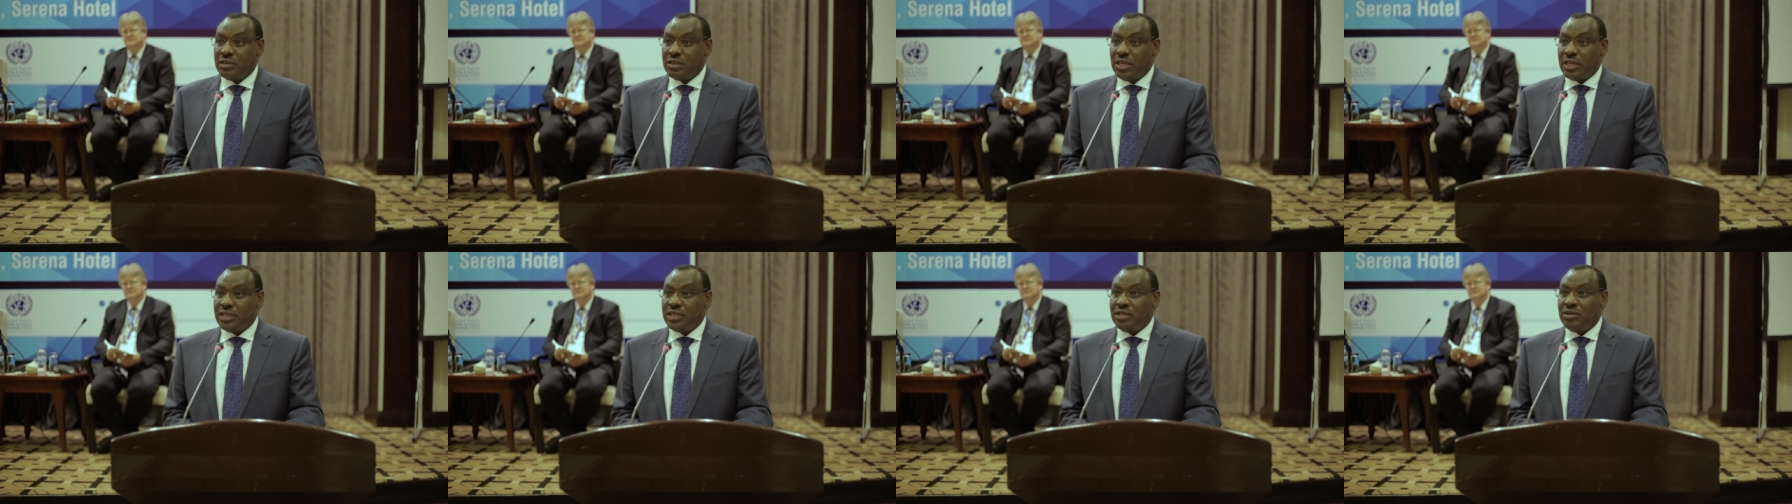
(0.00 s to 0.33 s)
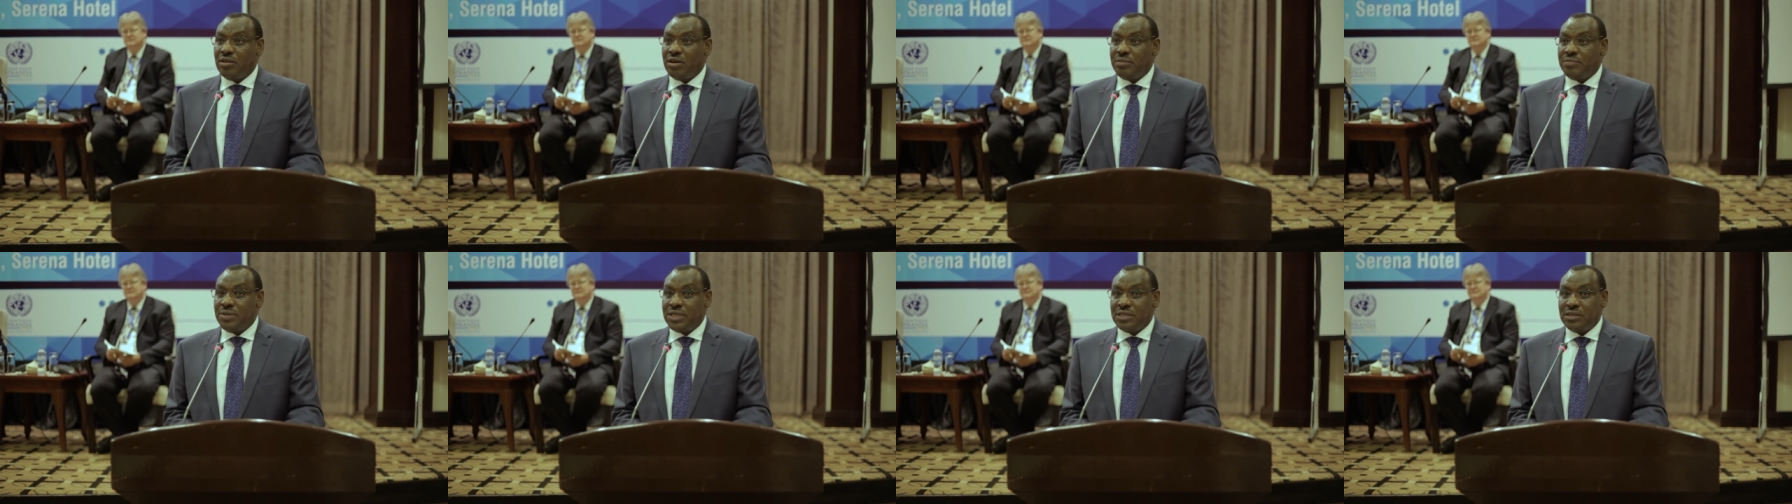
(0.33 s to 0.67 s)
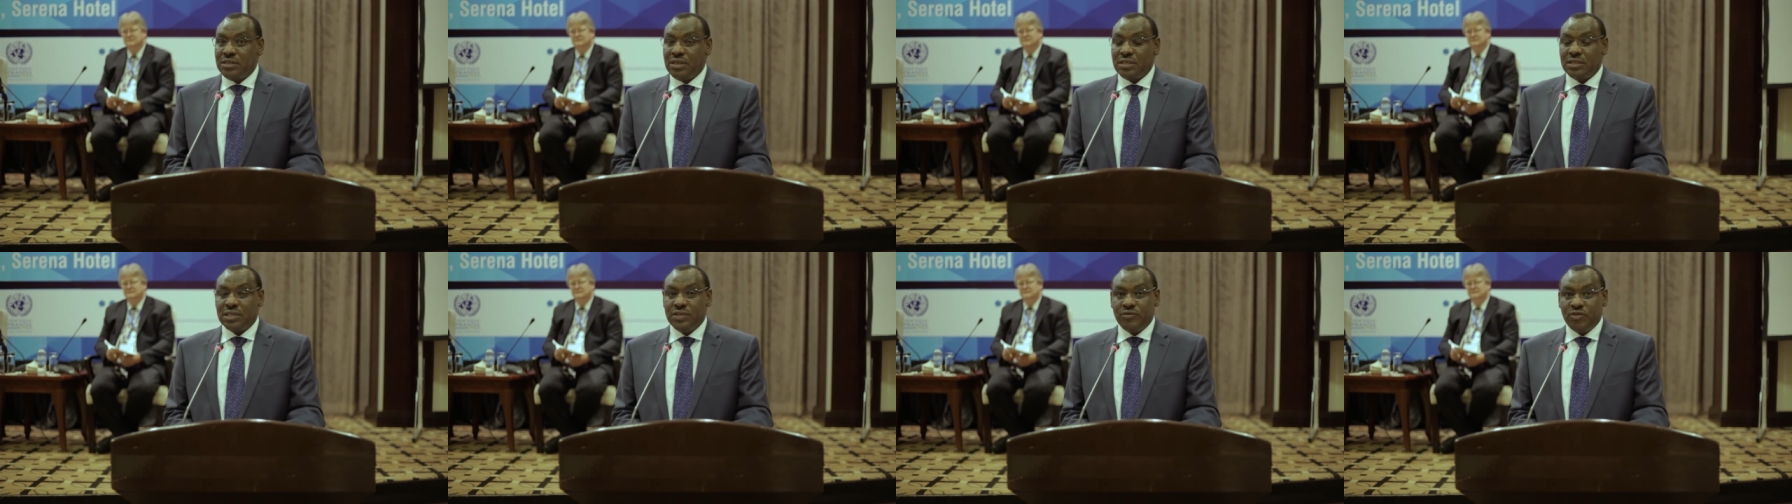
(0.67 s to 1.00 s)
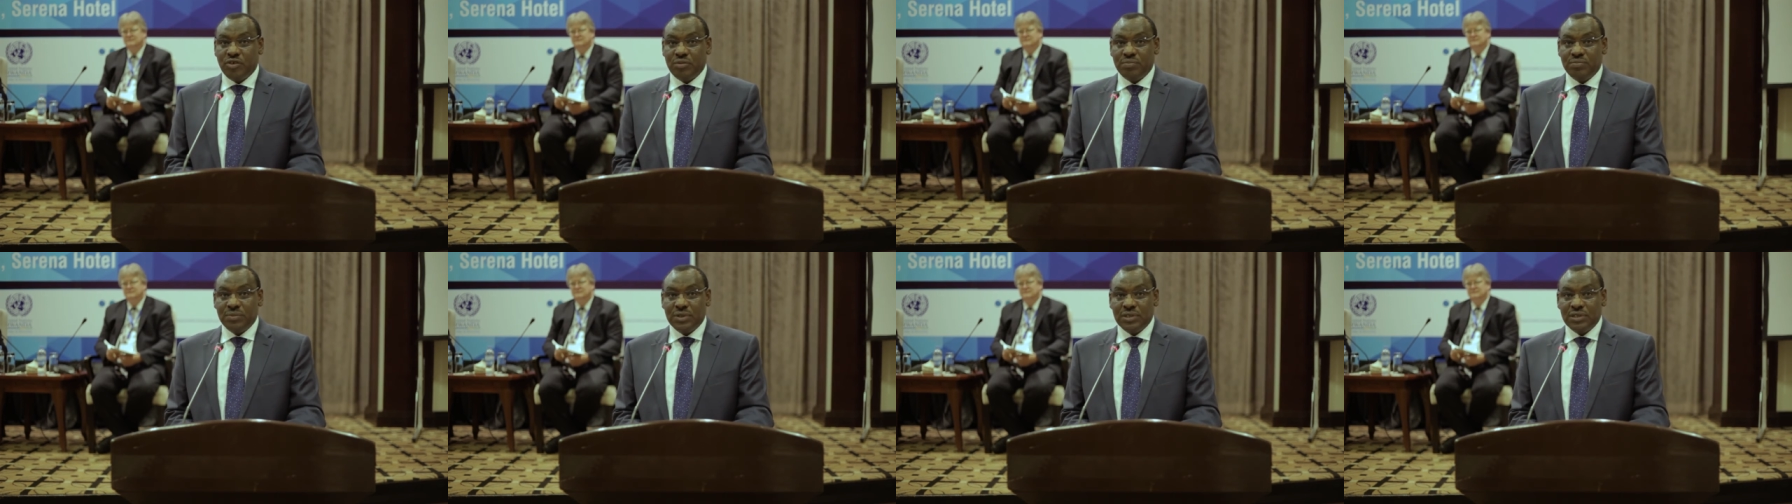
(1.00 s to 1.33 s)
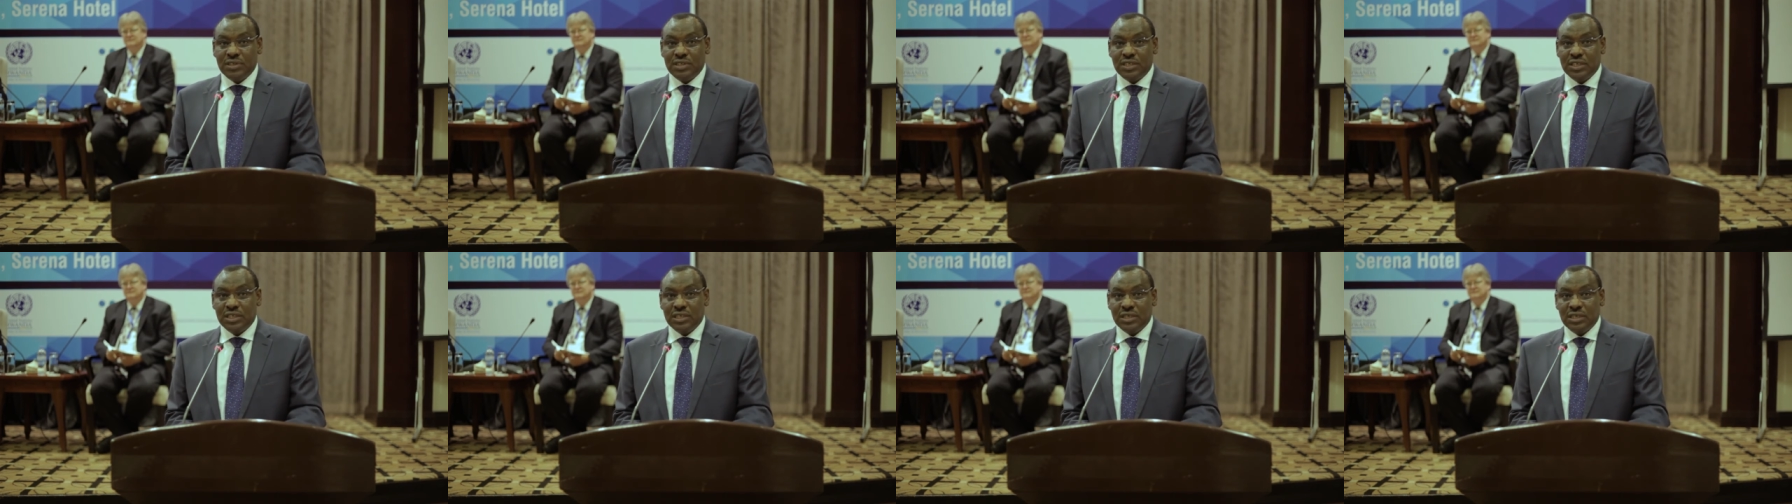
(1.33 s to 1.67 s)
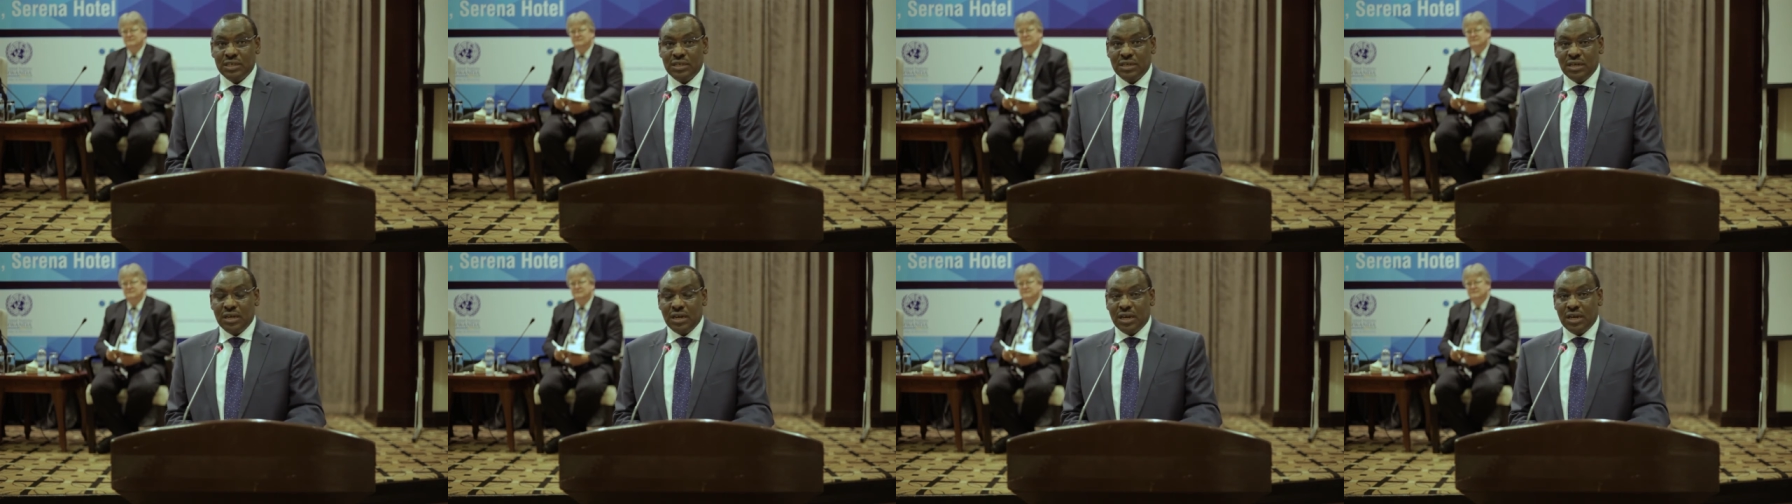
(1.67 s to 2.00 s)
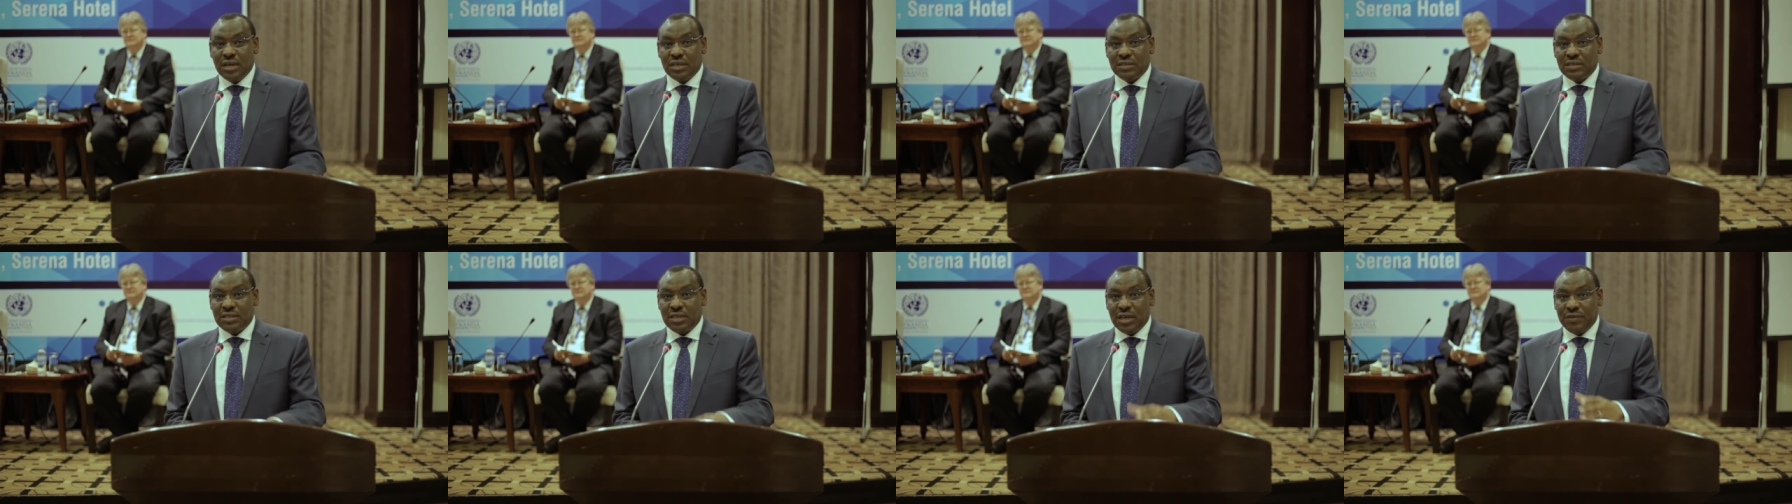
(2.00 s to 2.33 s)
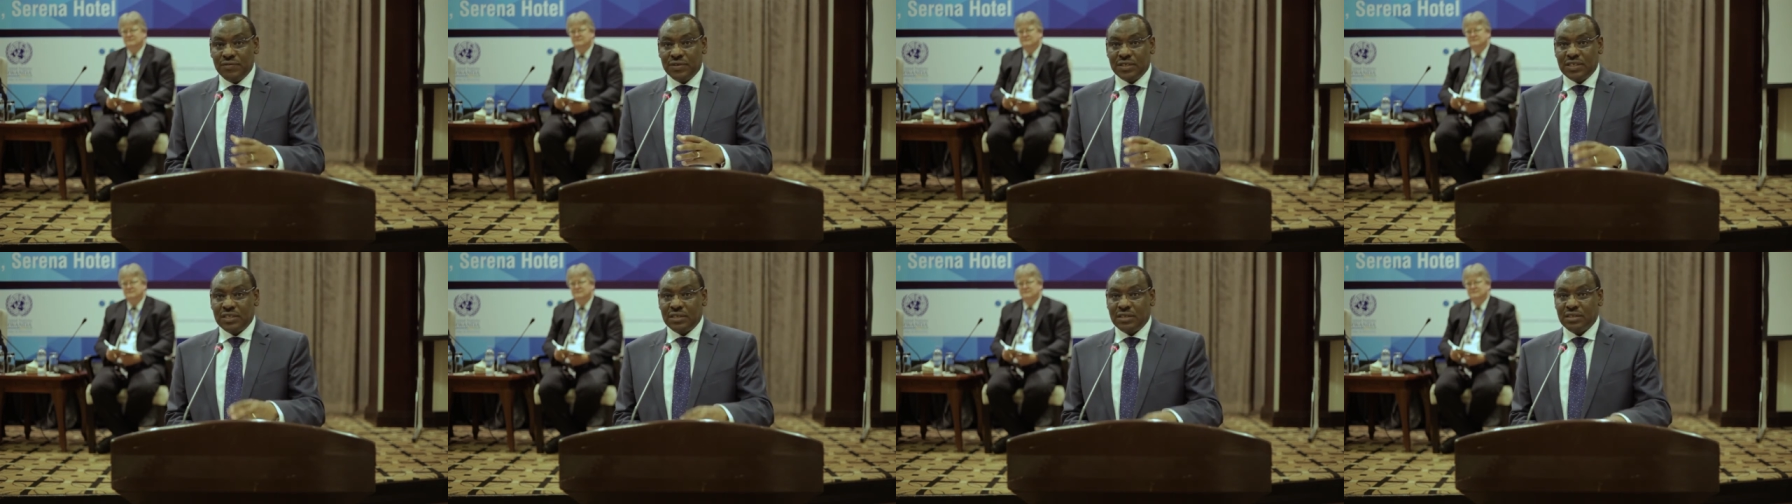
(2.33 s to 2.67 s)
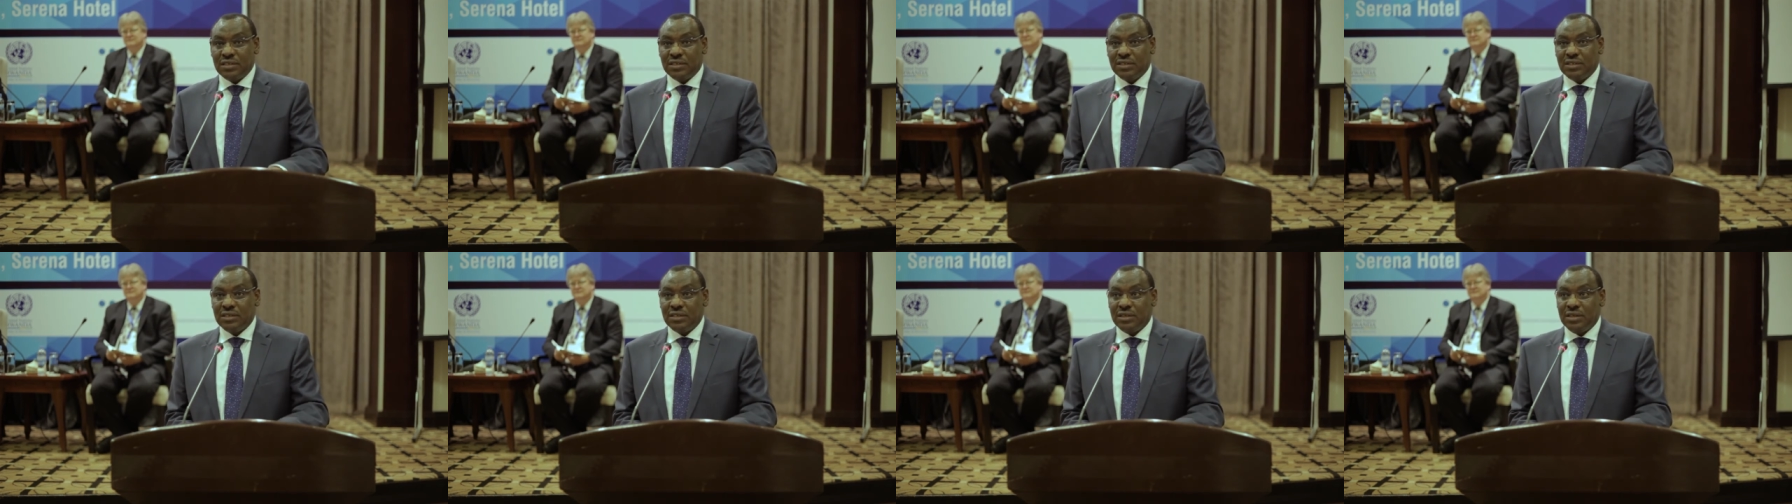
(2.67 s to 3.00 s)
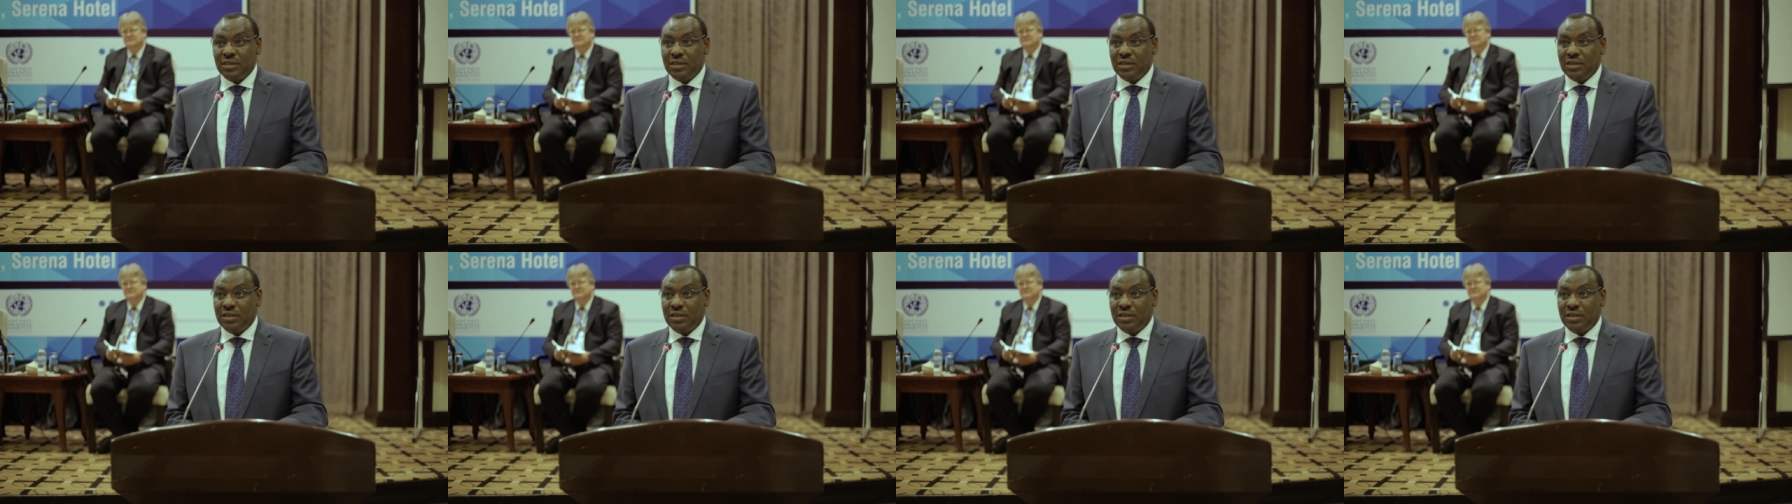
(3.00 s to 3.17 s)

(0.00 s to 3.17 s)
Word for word: that in our business development uh, services,